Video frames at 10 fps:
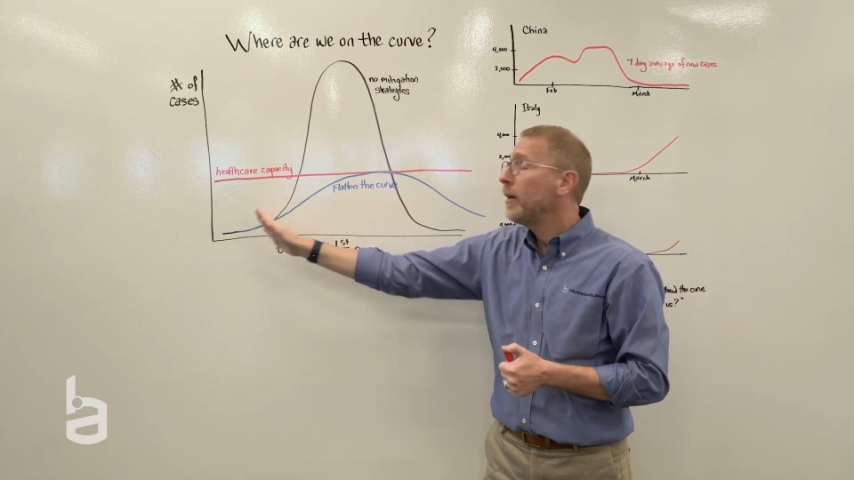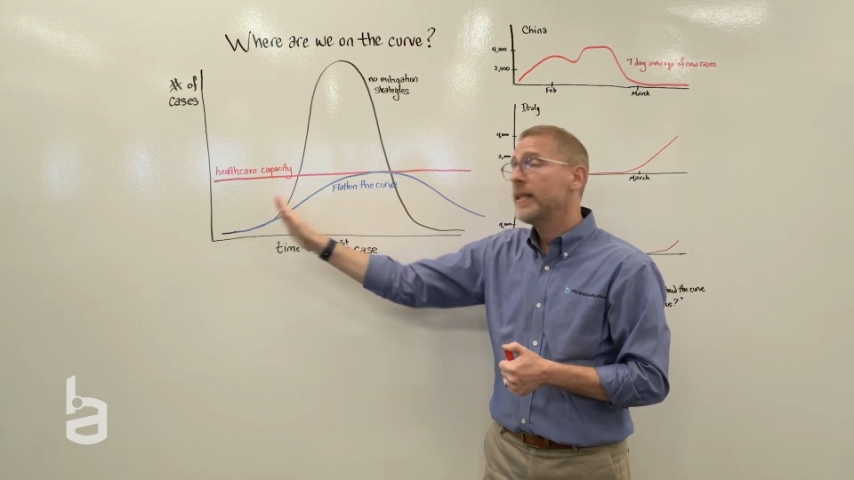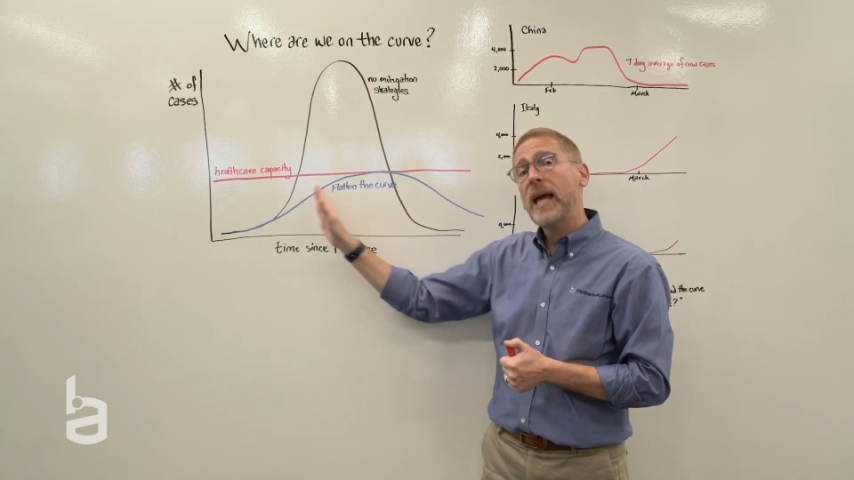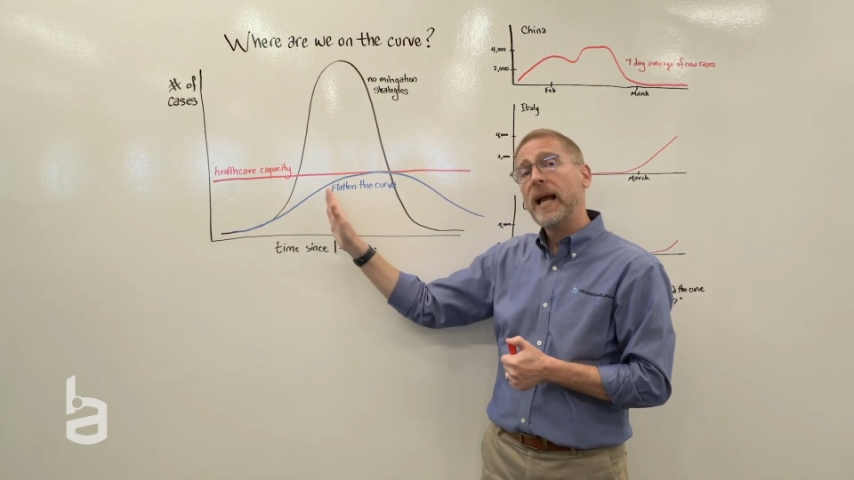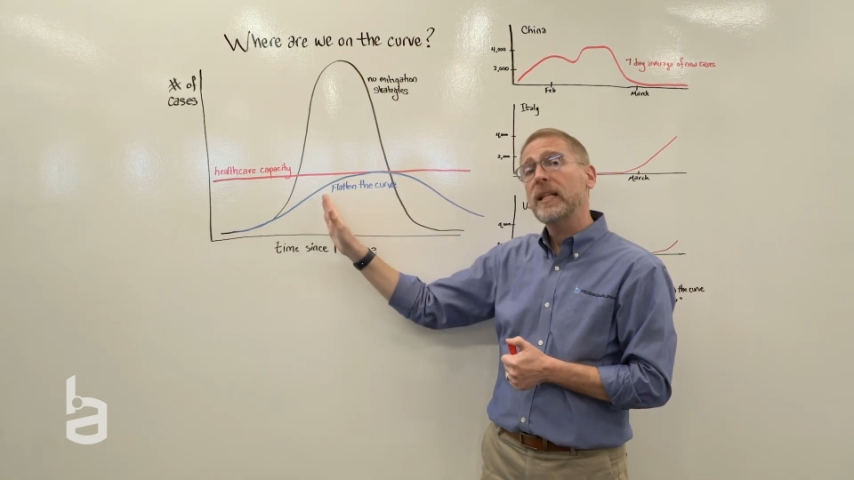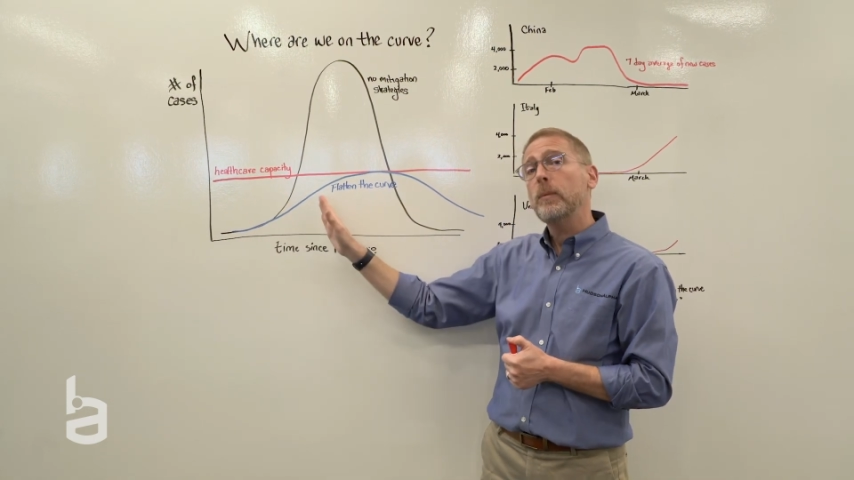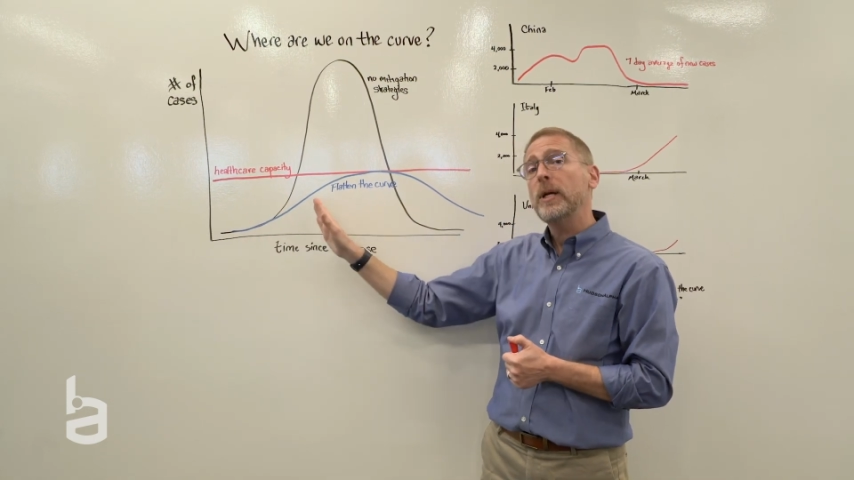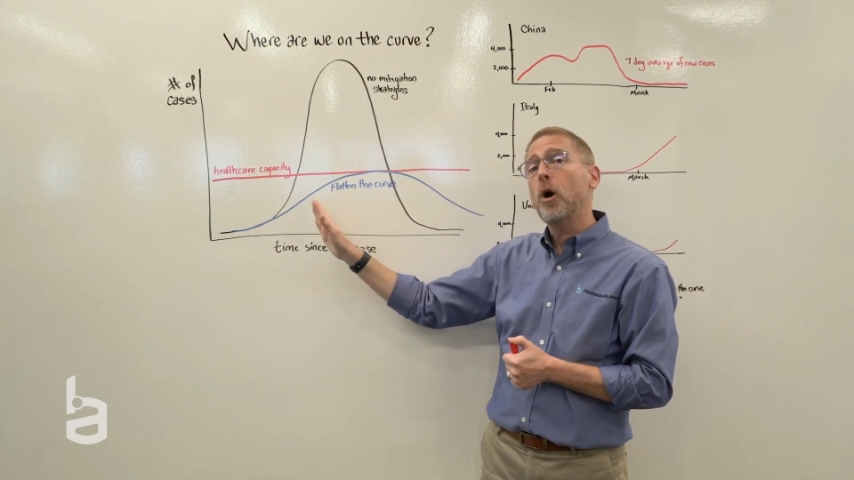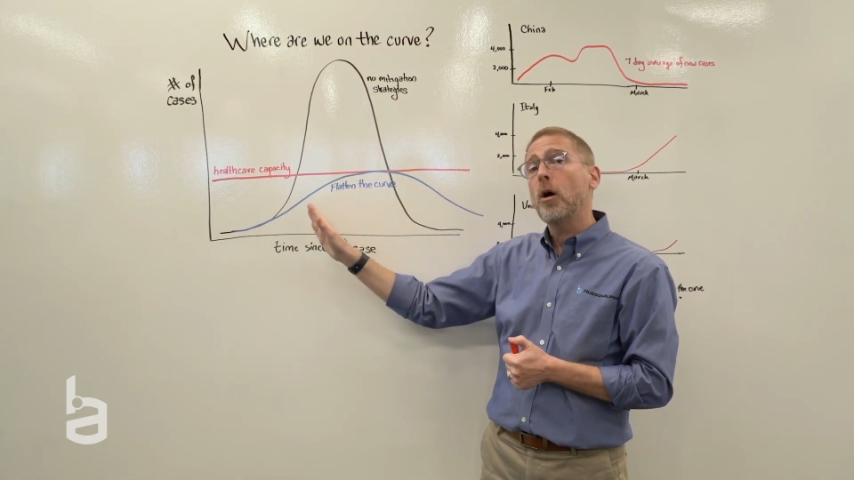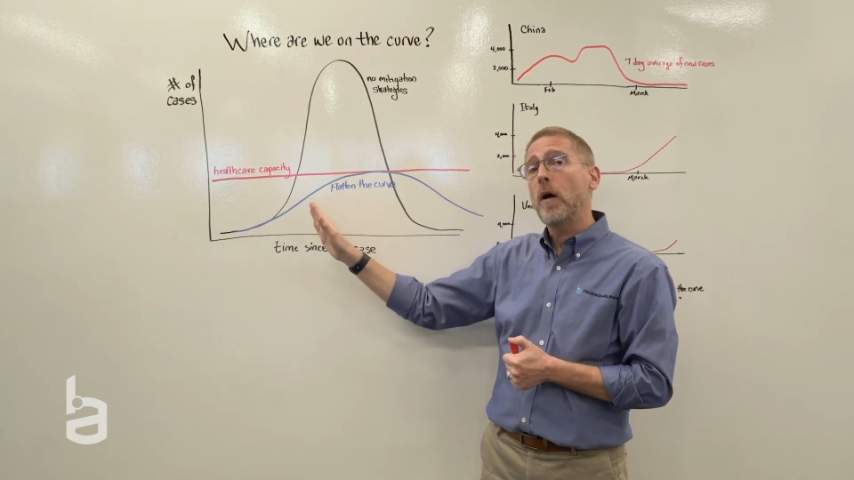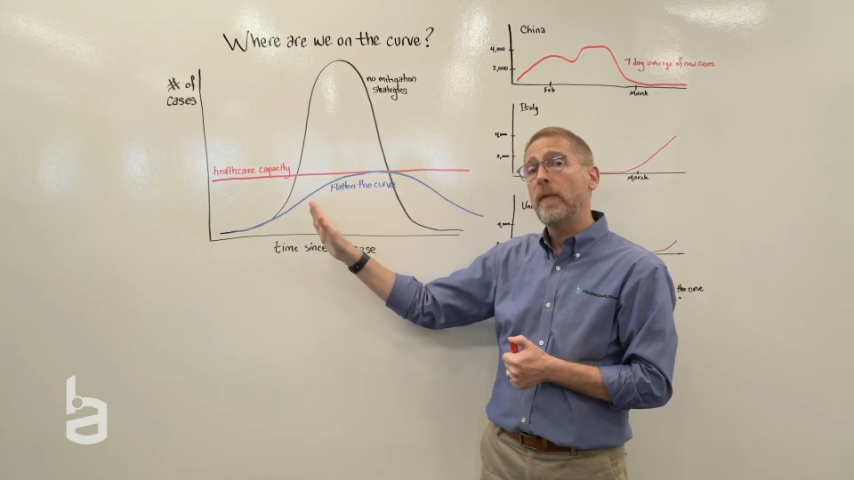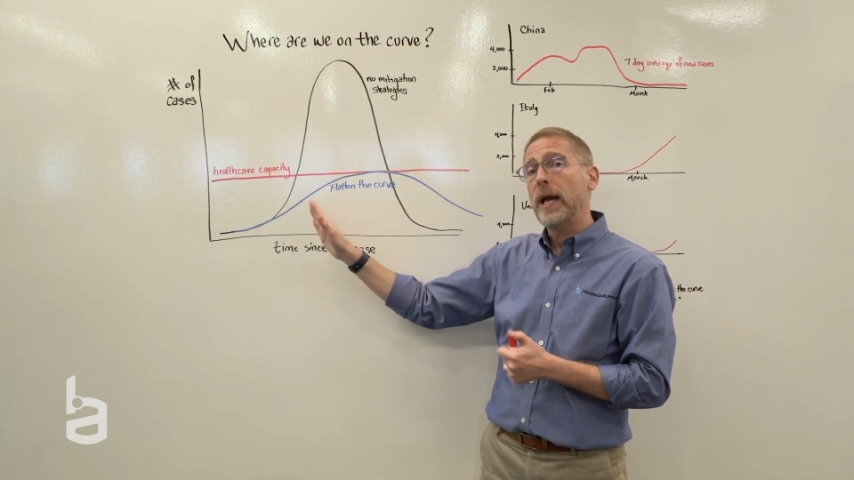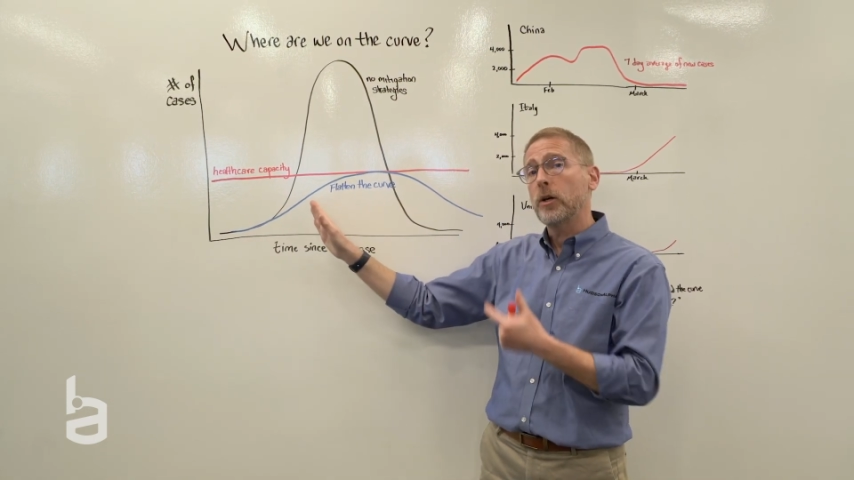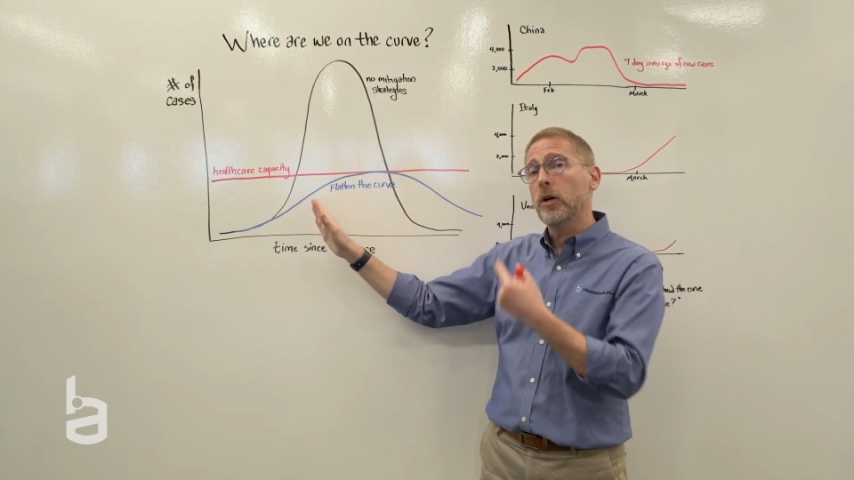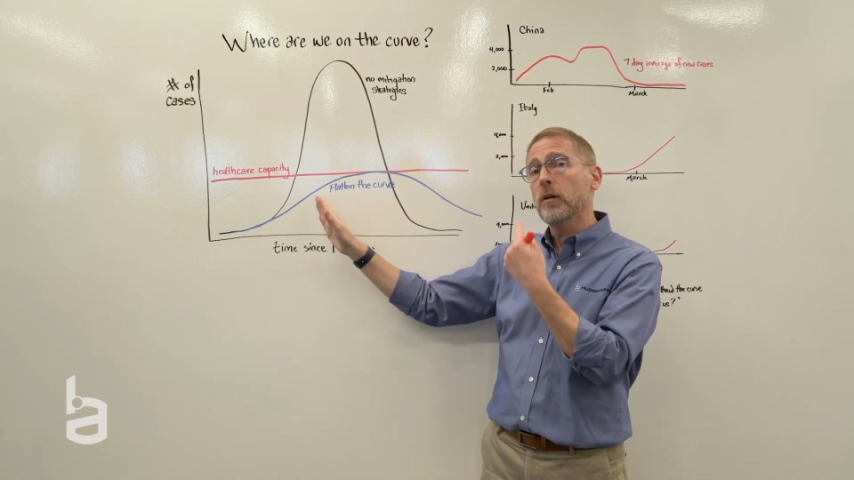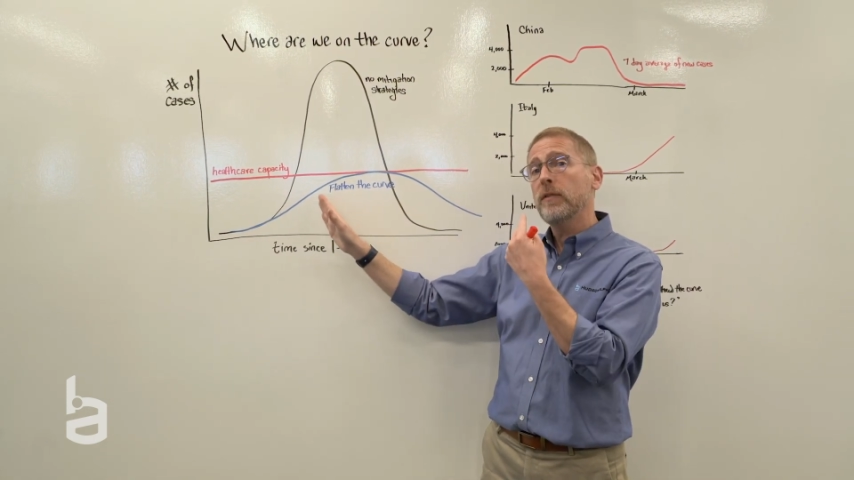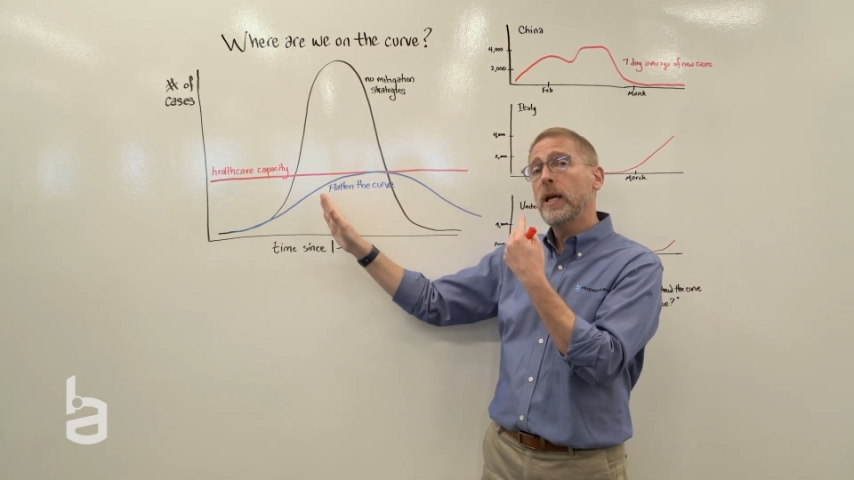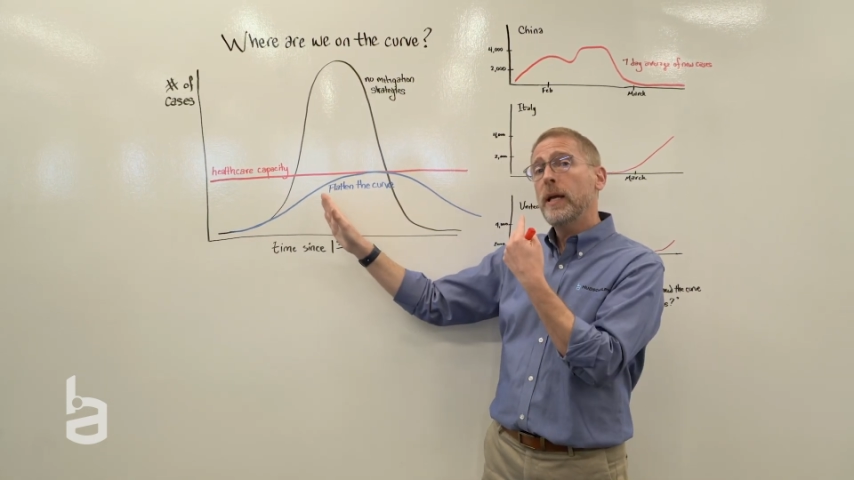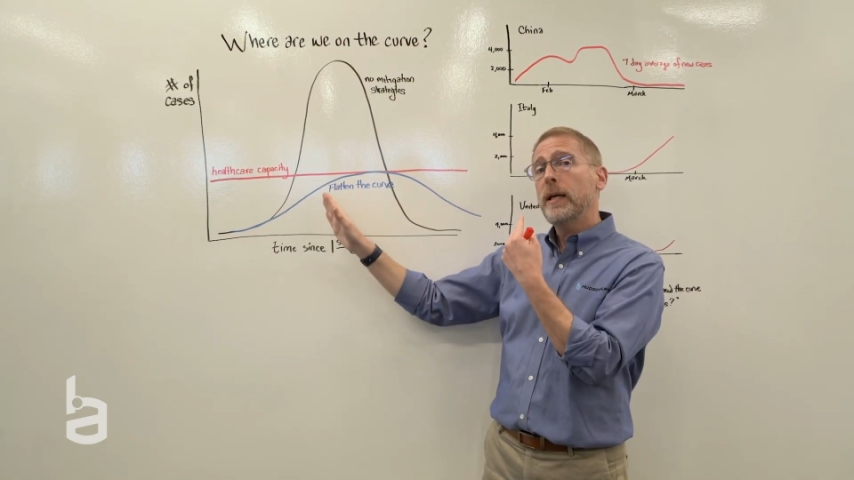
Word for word: exactly we are on that curve,